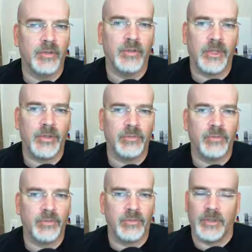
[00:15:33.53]
Well,
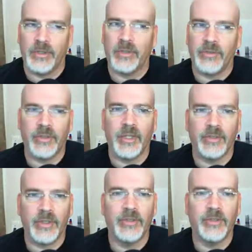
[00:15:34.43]

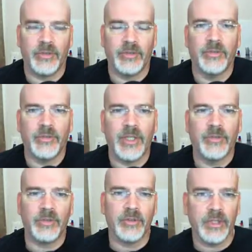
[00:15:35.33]
that's as
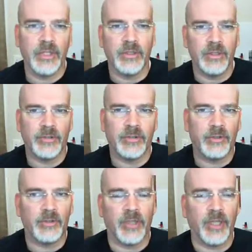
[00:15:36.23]
nature intended, is to
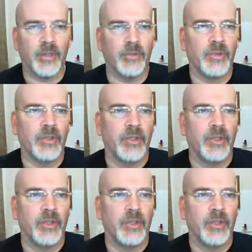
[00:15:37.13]
use tabs.